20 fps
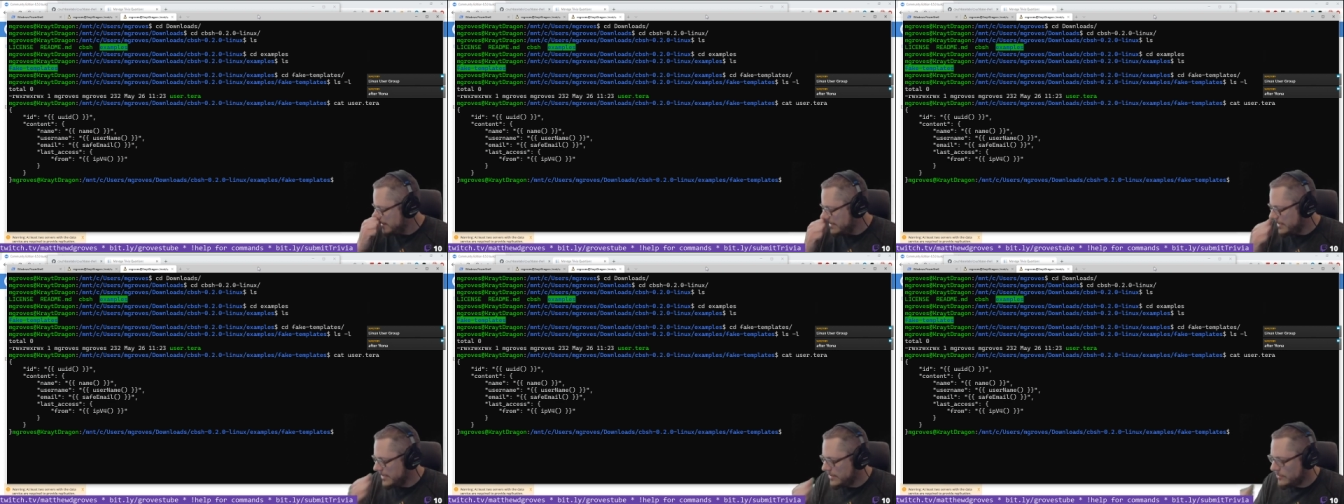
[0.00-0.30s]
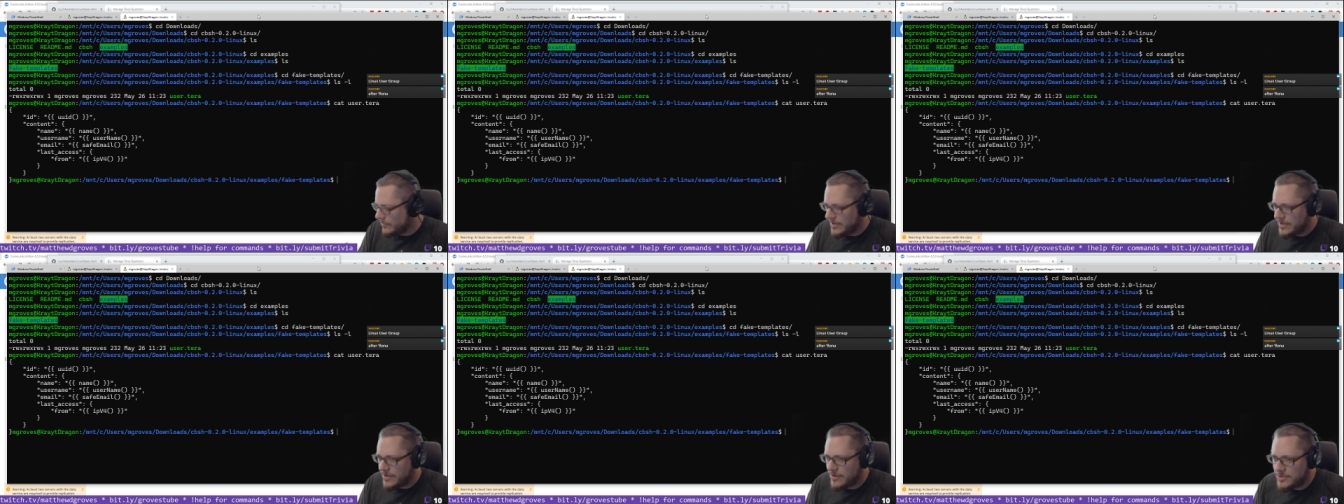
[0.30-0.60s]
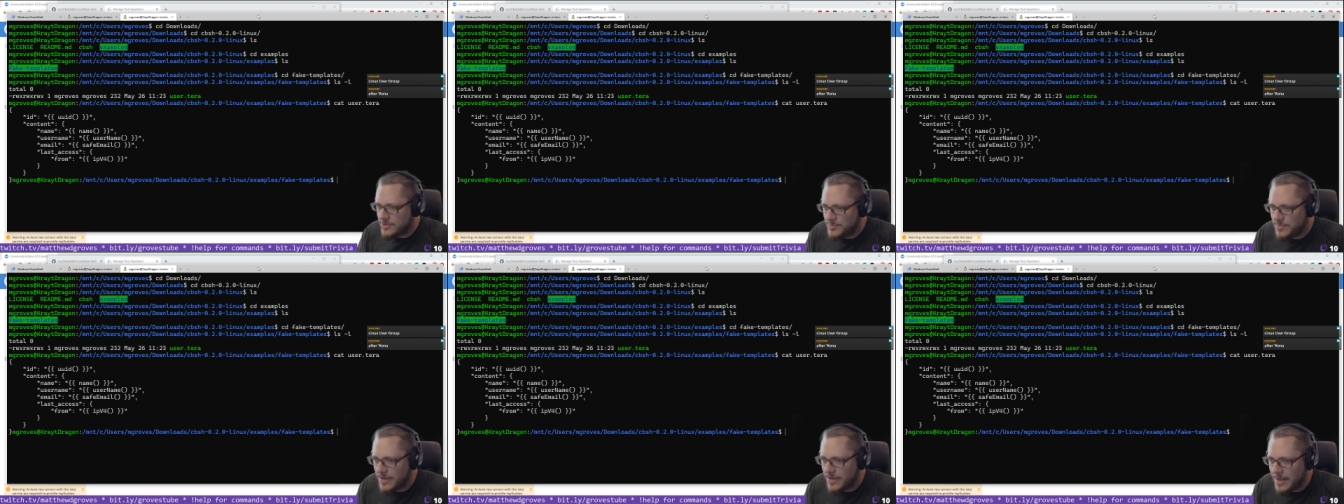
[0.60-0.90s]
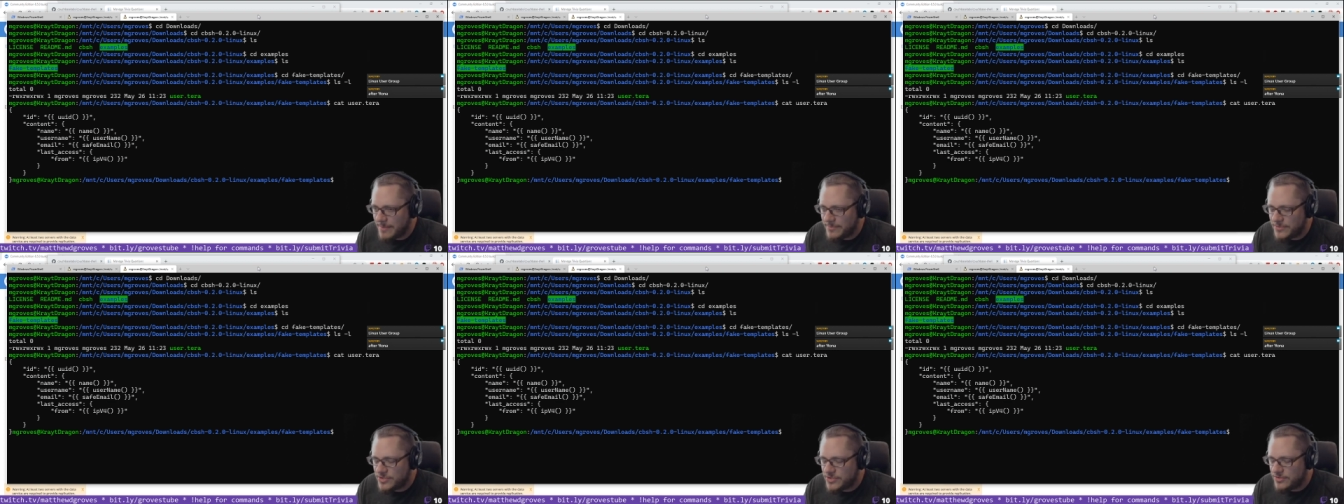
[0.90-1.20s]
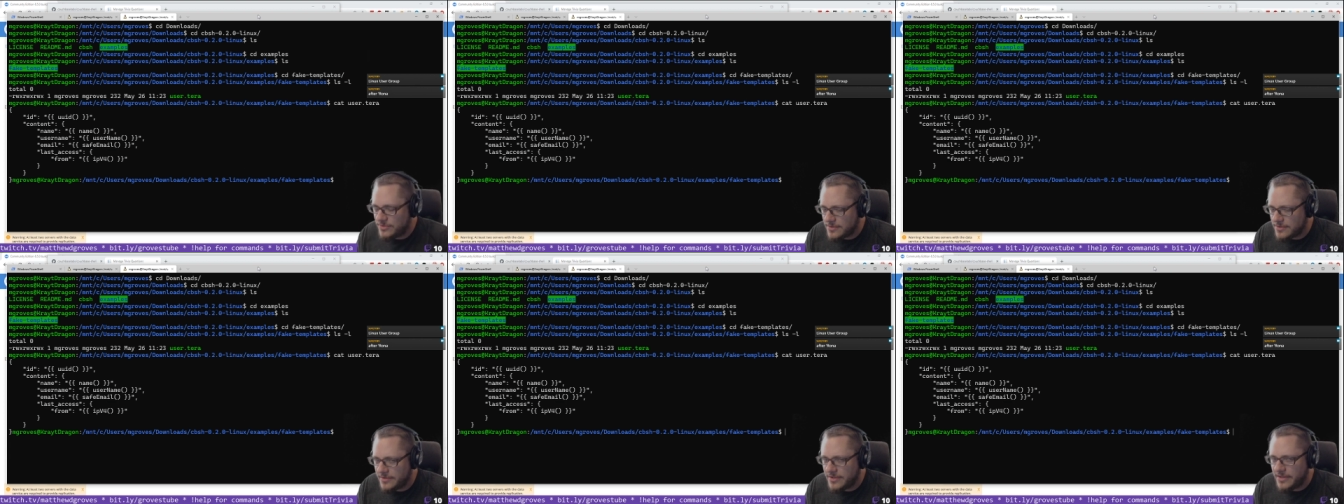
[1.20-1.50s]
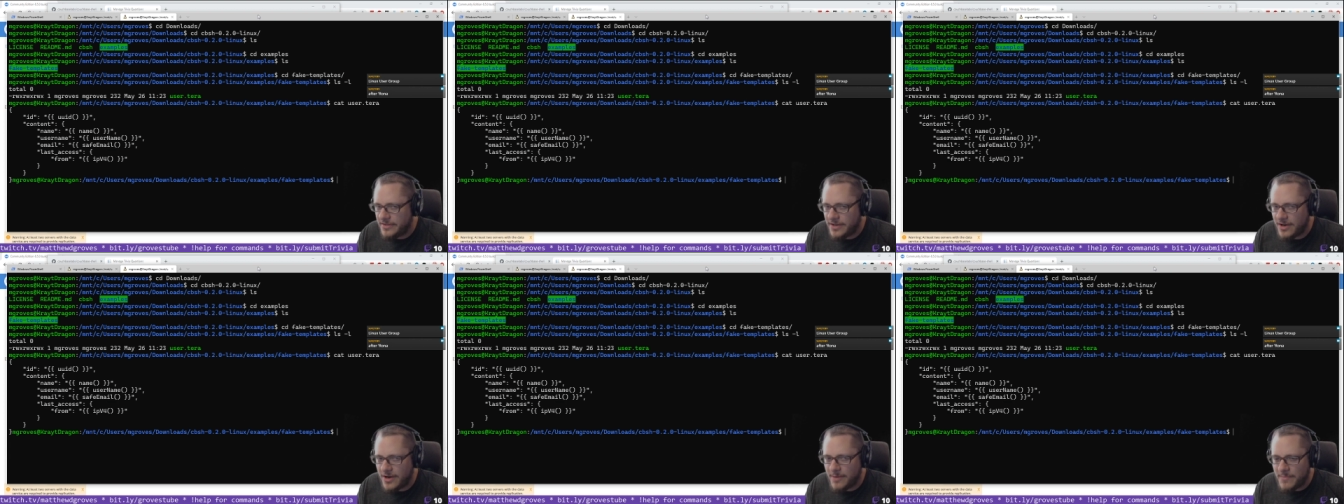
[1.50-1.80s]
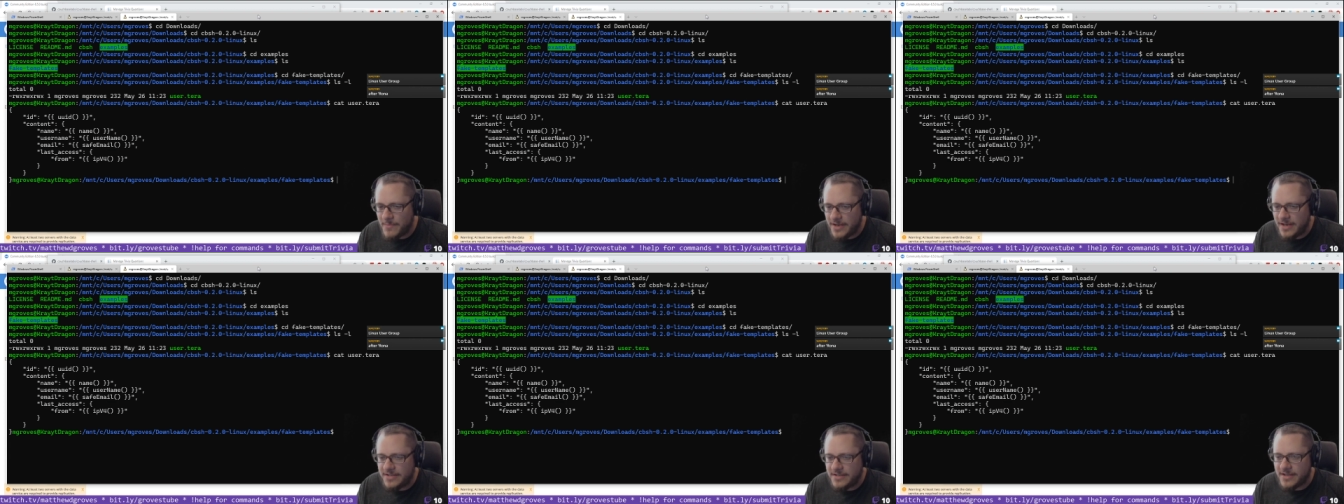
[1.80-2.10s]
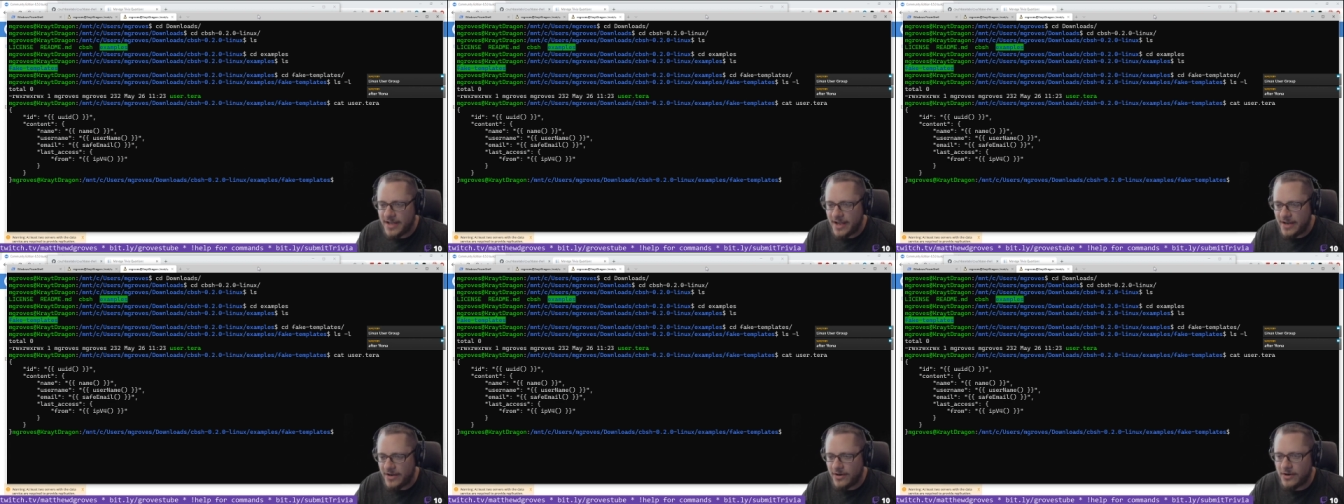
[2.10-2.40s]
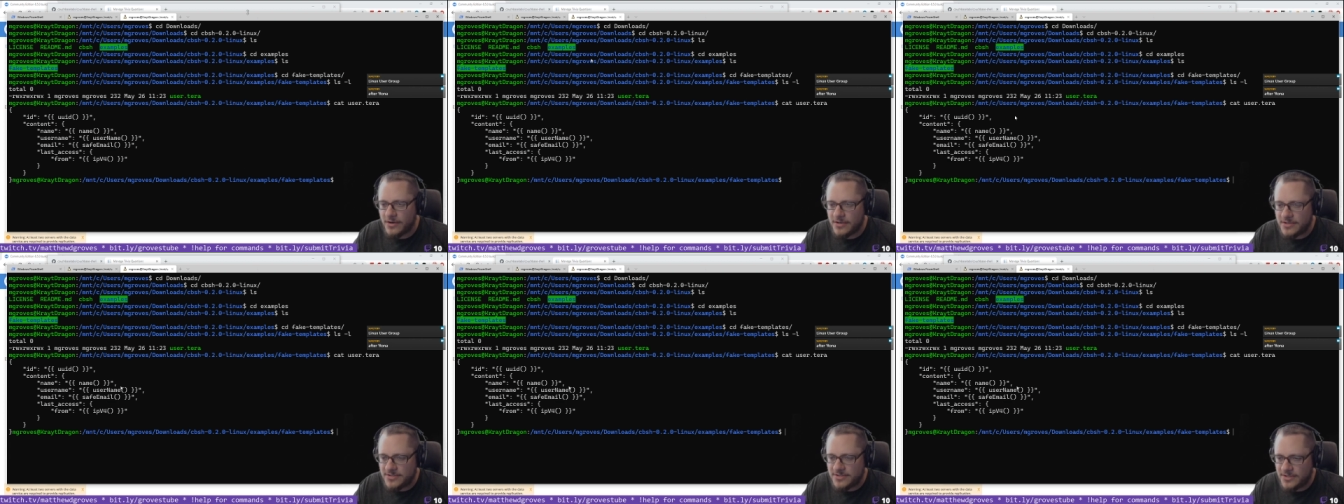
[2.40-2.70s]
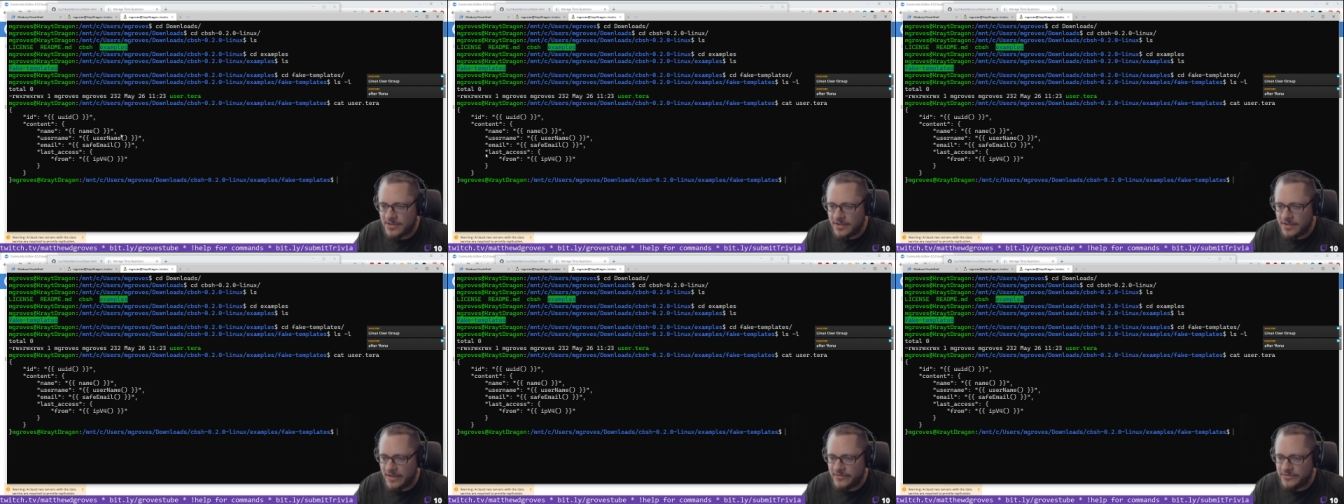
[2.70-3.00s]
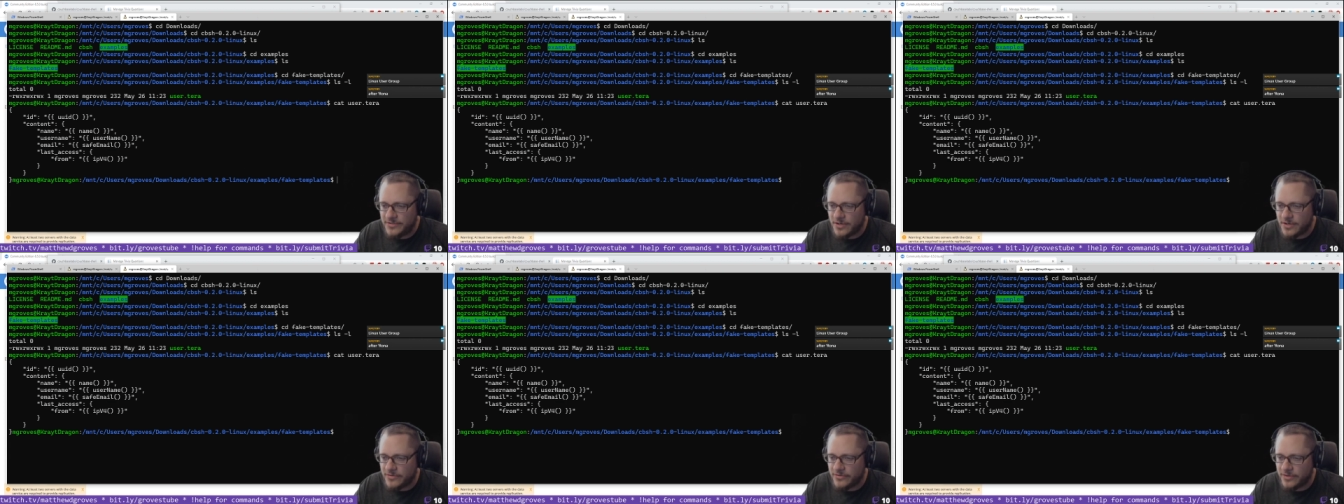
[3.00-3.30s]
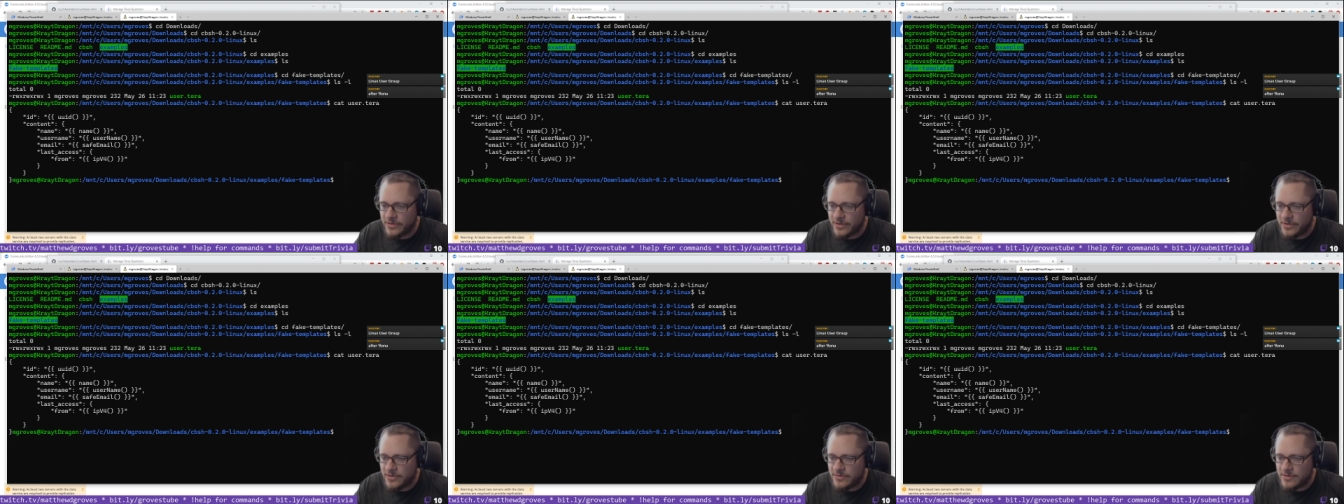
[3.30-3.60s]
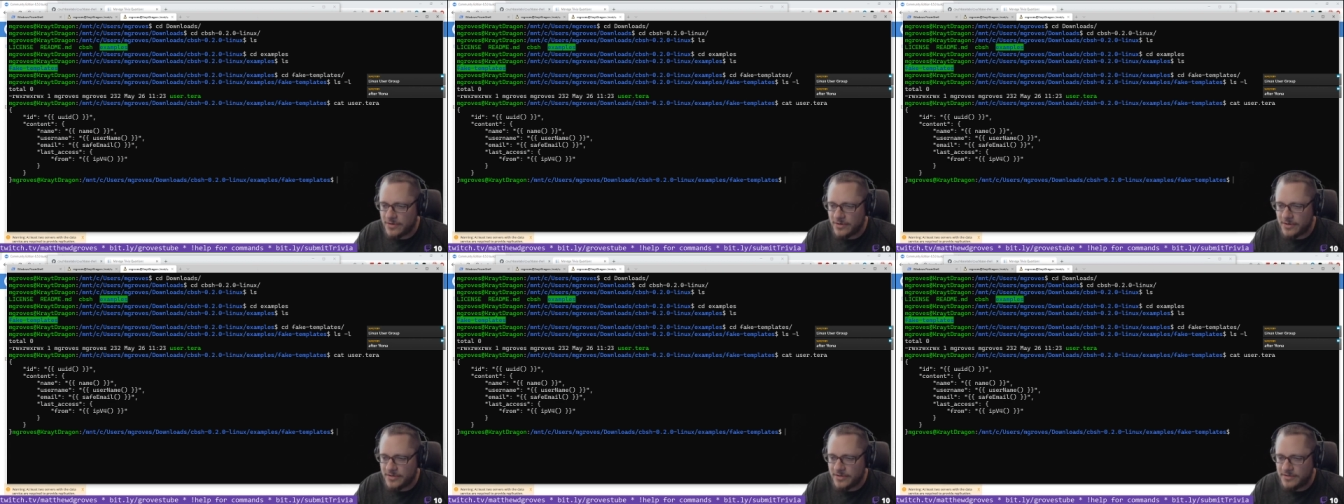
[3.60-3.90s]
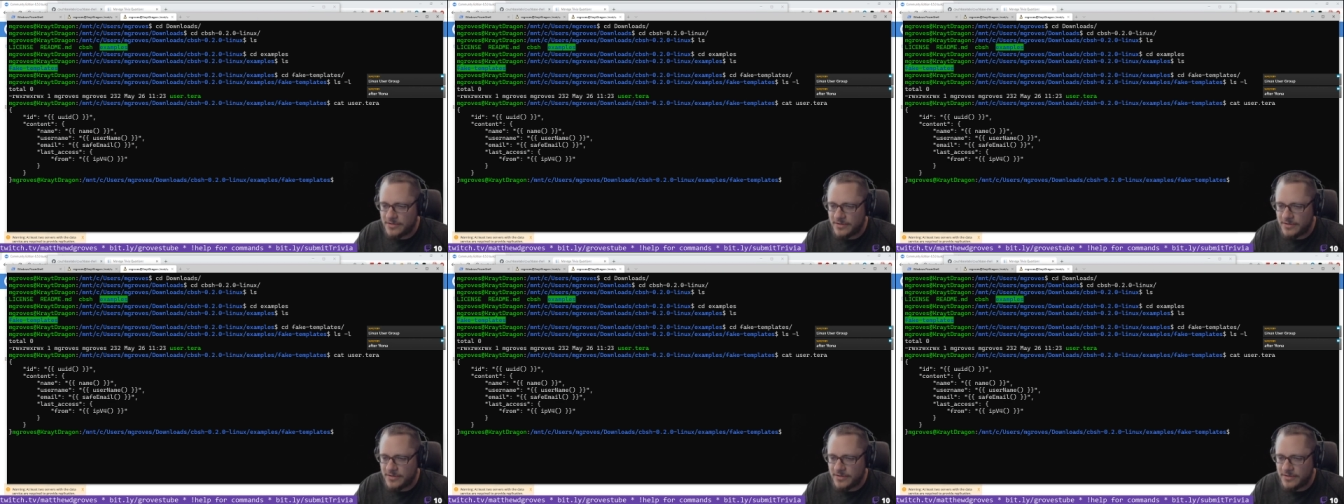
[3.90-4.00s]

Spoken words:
in Windows, but I'm sure that there are many diehards still left over who are